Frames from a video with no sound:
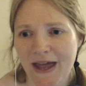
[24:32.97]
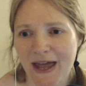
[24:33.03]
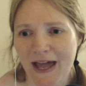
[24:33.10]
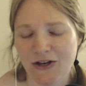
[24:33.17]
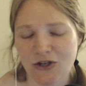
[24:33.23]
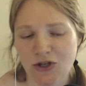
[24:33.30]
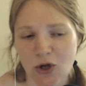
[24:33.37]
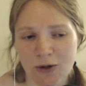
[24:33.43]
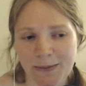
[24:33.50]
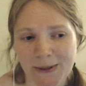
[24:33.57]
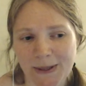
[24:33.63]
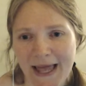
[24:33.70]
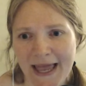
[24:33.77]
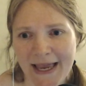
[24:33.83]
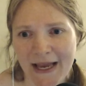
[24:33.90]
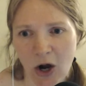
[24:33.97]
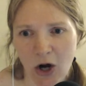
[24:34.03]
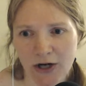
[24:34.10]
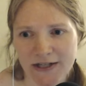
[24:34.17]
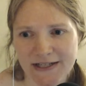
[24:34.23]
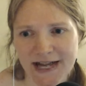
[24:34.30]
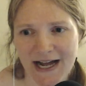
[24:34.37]
and you can go to
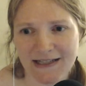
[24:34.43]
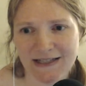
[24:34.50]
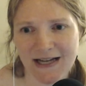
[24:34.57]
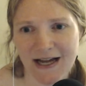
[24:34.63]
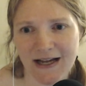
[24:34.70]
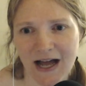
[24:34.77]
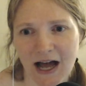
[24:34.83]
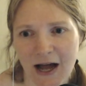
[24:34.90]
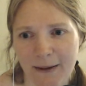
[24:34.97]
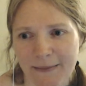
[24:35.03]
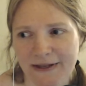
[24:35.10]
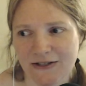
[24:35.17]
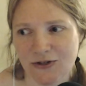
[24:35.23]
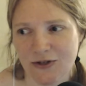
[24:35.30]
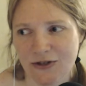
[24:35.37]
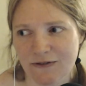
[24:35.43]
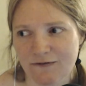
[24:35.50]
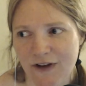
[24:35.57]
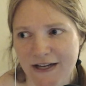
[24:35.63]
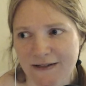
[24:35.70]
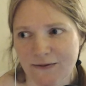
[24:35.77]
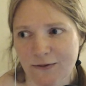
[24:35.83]
playheartattack.com, and you can
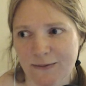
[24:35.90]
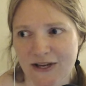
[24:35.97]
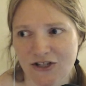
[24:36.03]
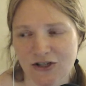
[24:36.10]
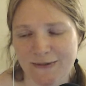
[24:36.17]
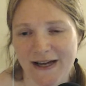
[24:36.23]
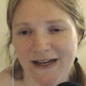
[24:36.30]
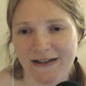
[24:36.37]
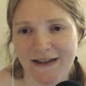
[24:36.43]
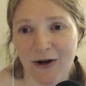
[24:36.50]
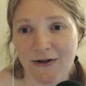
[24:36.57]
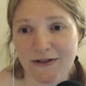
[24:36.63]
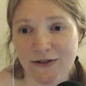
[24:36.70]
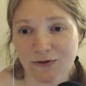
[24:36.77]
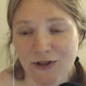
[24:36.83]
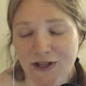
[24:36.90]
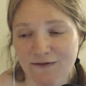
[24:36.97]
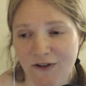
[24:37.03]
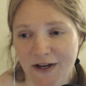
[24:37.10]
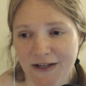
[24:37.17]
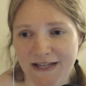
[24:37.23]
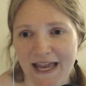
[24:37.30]
find information about it there. It's a really
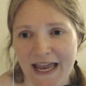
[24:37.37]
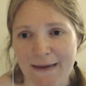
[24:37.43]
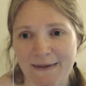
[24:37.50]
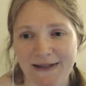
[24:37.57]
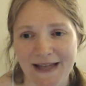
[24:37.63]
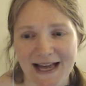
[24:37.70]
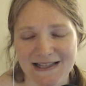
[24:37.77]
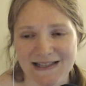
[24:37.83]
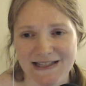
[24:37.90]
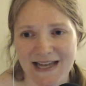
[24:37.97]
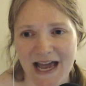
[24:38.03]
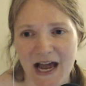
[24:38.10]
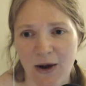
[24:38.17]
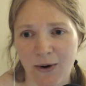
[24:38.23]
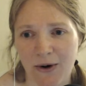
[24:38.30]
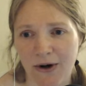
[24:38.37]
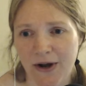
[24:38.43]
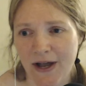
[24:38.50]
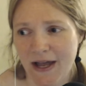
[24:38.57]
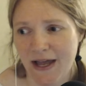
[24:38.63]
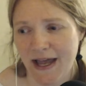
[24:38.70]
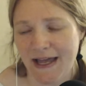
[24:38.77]
fun game. It lasts an hour,
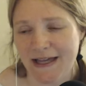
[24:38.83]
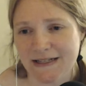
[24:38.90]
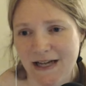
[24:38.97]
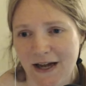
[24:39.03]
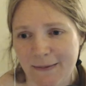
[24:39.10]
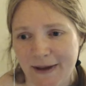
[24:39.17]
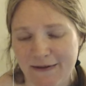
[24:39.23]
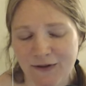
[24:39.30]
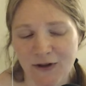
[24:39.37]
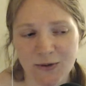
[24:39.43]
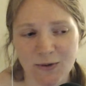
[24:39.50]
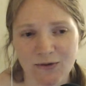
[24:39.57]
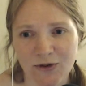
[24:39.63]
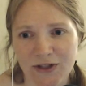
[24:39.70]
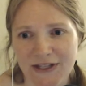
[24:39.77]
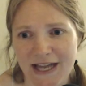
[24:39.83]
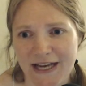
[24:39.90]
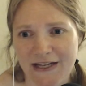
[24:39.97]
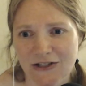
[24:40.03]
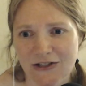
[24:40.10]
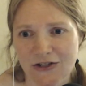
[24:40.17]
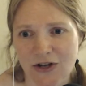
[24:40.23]
and I feel like we're really
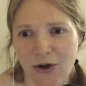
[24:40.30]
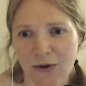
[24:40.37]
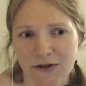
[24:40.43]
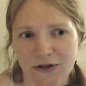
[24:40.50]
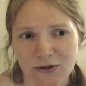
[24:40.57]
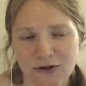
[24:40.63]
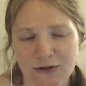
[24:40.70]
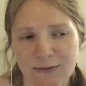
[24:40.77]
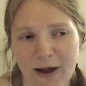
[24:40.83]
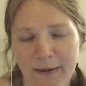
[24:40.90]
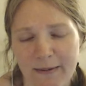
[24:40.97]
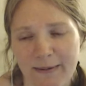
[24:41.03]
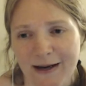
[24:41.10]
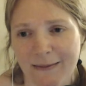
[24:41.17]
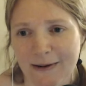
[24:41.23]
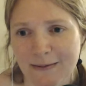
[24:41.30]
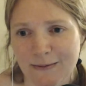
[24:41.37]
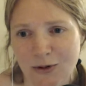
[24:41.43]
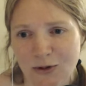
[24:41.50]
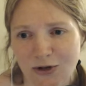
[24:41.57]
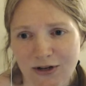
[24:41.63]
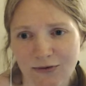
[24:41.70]
getting to know the YouTube Mama Meetup
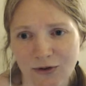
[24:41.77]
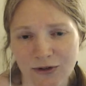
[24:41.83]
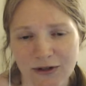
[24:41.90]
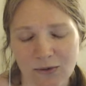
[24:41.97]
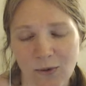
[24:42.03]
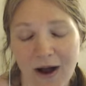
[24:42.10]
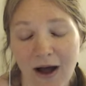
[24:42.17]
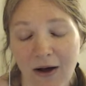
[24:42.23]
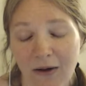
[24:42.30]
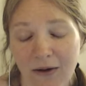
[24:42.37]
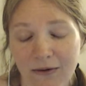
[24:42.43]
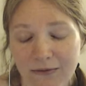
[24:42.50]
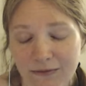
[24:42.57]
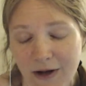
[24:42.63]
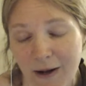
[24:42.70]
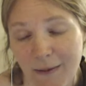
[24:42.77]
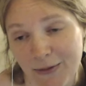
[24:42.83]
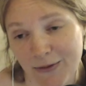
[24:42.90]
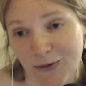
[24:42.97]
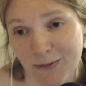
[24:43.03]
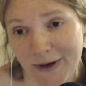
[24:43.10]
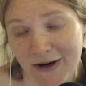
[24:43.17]
community really well
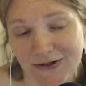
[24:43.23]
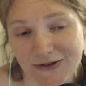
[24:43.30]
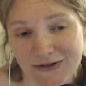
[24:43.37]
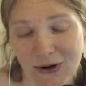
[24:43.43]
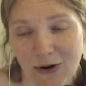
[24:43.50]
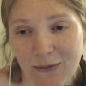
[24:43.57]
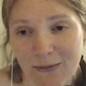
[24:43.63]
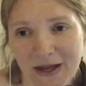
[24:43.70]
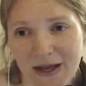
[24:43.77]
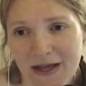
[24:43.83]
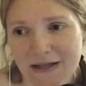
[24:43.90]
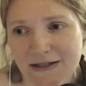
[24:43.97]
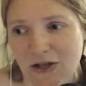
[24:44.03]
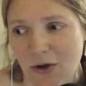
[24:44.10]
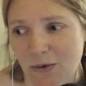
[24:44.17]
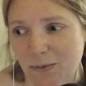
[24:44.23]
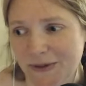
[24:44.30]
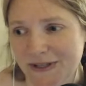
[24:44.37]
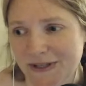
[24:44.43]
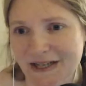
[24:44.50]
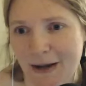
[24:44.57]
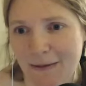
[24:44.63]
through Periscope. So
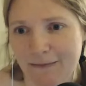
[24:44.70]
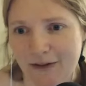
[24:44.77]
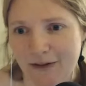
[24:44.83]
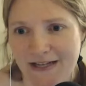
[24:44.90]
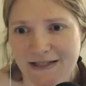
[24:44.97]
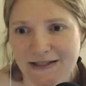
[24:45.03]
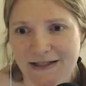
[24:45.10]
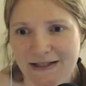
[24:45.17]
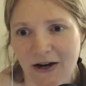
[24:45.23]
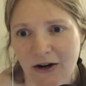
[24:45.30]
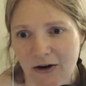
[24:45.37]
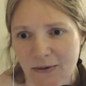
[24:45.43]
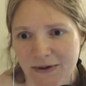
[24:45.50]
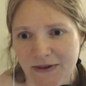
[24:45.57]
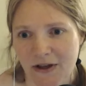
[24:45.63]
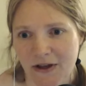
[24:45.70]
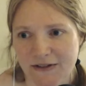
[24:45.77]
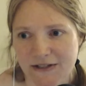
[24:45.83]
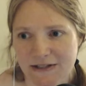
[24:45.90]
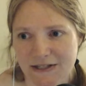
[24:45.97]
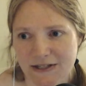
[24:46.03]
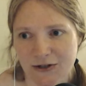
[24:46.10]
please come find us there. We'd love
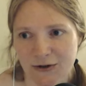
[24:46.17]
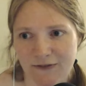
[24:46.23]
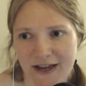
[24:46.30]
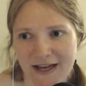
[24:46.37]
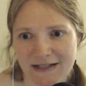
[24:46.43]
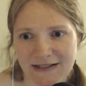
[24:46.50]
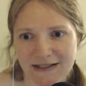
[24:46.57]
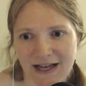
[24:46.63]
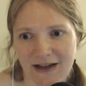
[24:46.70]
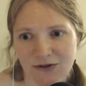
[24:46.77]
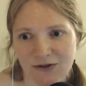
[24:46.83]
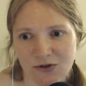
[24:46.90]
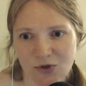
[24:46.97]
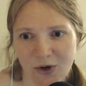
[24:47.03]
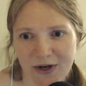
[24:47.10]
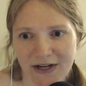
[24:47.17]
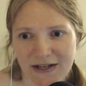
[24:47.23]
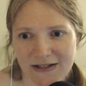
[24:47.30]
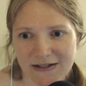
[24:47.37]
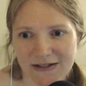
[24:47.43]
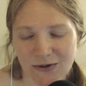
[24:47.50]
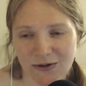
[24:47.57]
to see your face and have you join
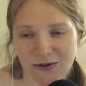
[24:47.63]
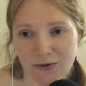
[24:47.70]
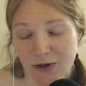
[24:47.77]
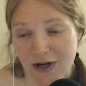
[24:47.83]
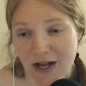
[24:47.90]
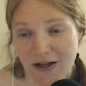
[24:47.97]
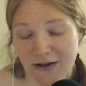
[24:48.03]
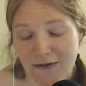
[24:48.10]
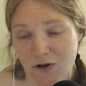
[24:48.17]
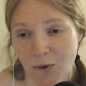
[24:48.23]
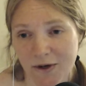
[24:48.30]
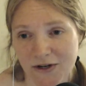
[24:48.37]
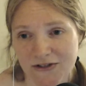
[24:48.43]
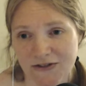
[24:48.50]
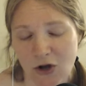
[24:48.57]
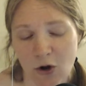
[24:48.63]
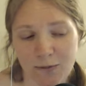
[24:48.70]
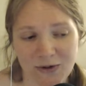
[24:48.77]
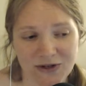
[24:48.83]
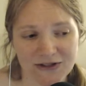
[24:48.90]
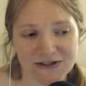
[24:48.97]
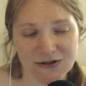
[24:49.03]
us, or not. If you don't want to
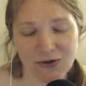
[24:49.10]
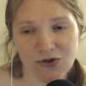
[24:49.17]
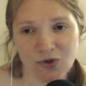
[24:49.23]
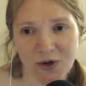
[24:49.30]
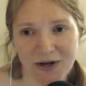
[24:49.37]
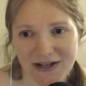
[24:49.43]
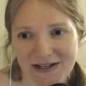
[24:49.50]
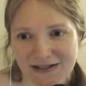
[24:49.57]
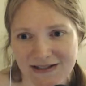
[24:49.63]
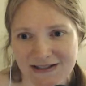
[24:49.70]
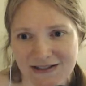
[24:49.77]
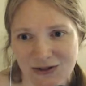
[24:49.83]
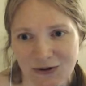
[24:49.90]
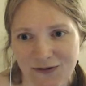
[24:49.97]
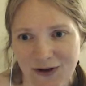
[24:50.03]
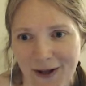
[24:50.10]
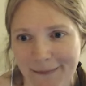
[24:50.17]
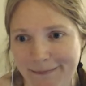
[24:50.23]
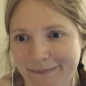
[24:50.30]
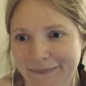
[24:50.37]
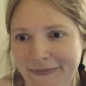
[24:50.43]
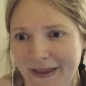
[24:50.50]
scope, you can still join us. It's still
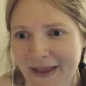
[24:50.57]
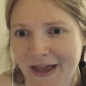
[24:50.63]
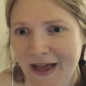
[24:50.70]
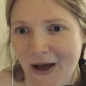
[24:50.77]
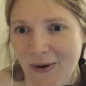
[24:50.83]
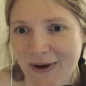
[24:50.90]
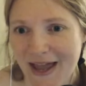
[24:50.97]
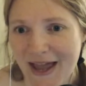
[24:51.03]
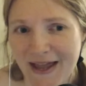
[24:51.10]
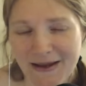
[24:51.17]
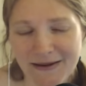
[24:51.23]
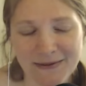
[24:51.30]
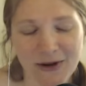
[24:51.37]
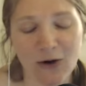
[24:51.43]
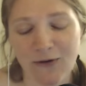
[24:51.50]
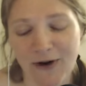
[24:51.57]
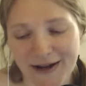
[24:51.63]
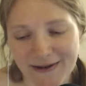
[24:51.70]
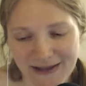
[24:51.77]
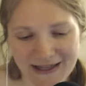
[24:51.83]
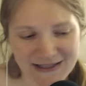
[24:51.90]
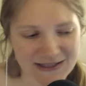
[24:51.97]
fun. Okay, all
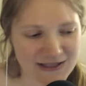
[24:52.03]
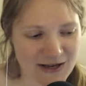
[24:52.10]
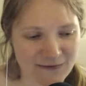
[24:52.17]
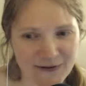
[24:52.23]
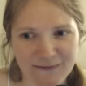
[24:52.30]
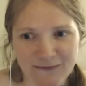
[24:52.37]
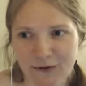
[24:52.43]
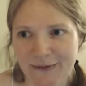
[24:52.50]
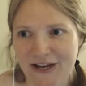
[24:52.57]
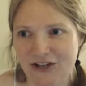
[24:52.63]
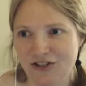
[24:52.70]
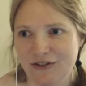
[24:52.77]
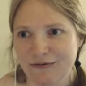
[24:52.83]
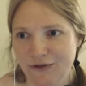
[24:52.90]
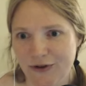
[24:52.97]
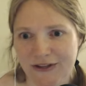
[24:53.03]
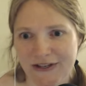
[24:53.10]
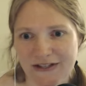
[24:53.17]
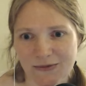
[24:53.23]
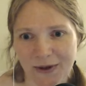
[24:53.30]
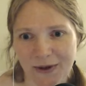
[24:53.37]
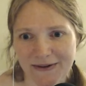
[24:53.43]
right, that's enough information for
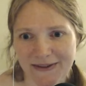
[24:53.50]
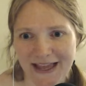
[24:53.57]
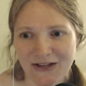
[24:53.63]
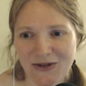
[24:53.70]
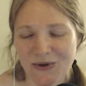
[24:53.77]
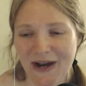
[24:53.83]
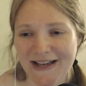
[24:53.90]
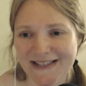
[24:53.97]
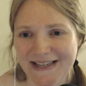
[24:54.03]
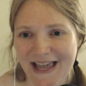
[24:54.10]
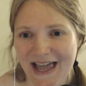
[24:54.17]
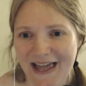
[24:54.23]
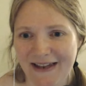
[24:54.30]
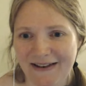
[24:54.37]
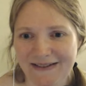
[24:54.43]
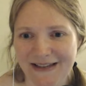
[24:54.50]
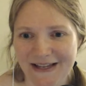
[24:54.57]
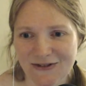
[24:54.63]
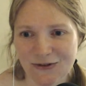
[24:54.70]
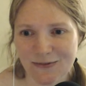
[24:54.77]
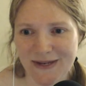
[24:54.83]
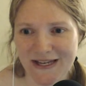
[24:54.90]
this one. Thank you guys again.
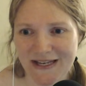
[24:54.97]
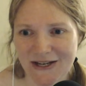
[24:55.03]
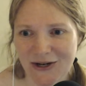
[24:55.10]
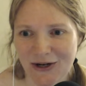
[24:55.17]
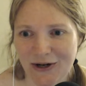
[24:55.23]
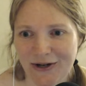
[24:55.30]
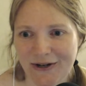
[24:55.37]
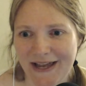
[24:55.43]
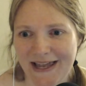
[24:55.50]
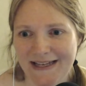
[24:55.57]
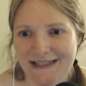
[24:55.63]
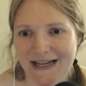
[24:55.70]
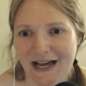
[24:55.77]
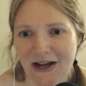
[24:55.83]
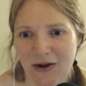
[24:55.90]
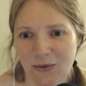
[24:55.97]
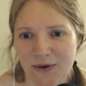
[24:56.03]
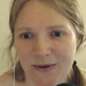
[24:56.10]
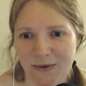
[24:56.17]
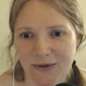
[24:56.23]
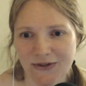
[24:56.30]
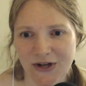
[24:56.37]
Thanks for being here, and
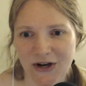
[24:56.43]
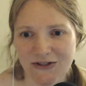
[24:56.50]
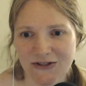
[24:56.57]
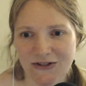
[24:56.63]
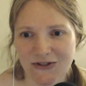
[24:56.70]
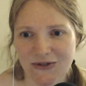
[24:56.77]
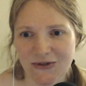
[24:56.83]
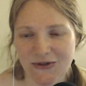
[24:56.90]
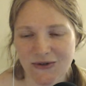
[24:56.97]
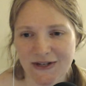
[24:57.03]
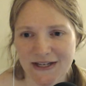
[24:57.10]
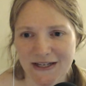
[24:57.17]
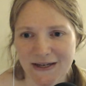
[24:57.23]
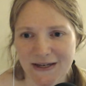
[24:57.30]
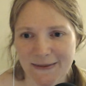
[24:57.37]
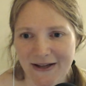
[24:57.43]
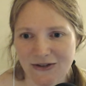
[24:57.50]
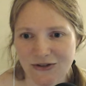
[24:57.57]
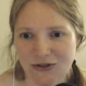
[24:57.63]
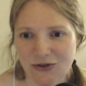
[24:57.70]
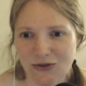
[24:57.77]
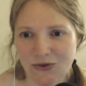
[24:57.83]
we will talk to you in
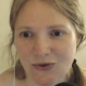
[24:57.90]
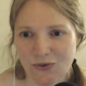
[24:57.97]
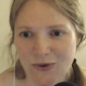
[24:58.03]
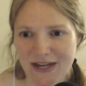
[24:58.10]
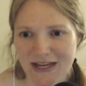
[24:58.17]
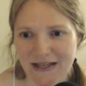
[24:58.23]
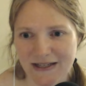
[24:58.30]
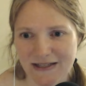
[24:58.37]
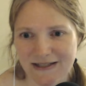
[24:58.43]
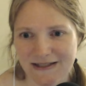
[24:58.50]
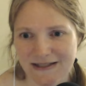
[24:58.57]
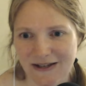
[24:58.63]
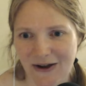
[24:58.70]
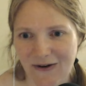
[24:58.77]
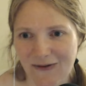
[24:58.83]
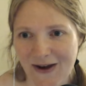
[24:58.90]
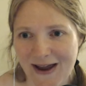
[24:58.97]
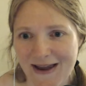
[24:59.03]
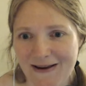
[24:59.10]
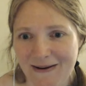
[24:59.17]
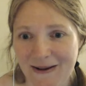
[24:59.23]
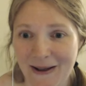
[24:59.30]
about 2 weeks. All right,